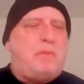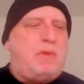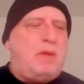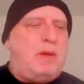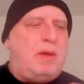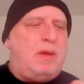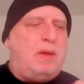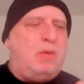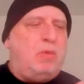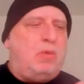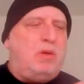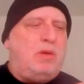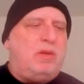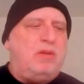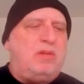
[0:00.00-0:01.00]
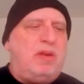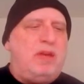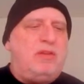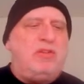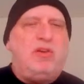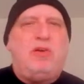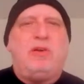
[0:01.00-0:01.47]
It was
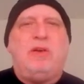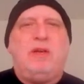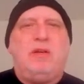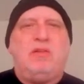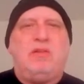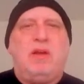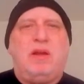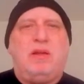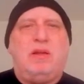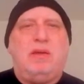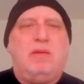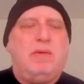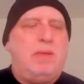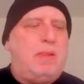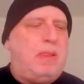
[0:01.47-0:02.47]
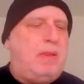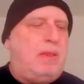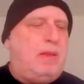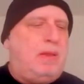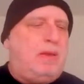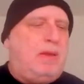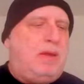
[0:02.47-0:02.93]
a turkey lasagna,
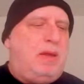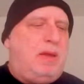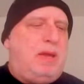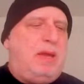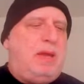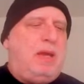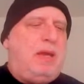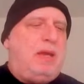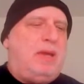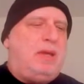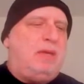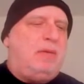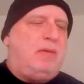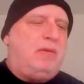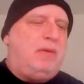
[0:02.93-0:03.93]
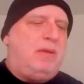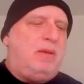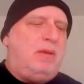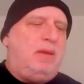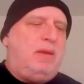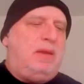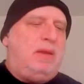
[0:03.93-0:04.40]
and
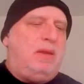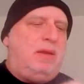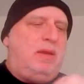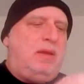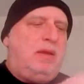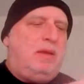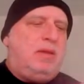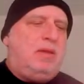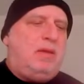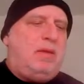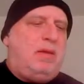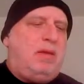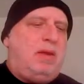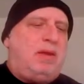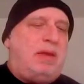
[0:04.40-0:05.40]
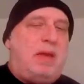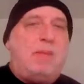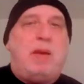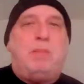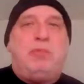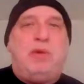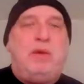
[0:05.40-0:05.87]
it came
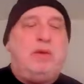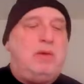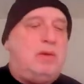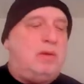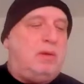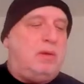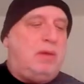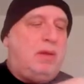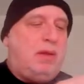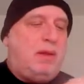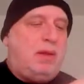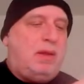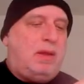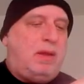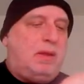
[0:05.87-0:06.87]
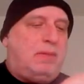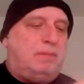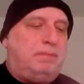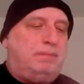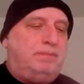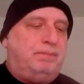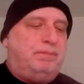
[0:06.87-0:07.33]
out pretty good.
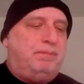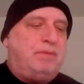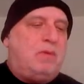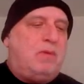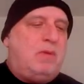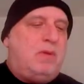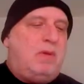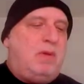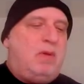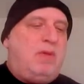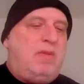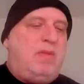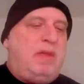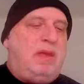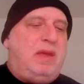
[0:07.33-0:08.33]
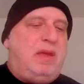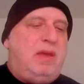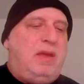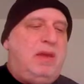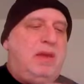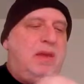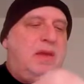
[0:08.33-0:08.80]

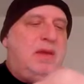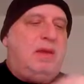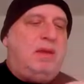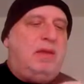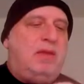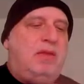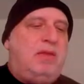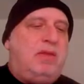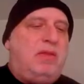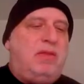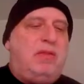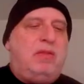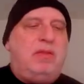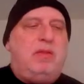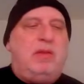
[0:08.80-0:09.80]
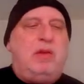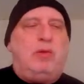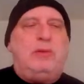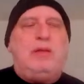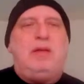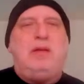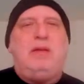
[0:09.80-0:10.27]
The
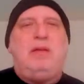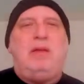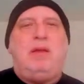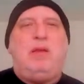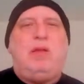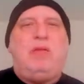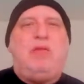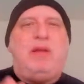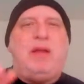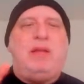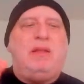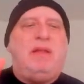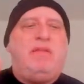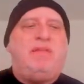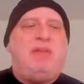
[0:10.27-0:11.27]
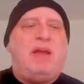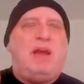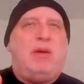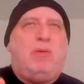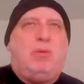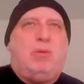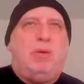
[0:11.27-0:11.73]
only thing I left
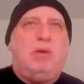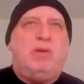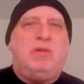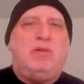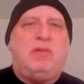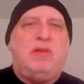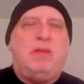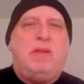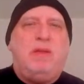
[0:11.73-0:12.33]
out was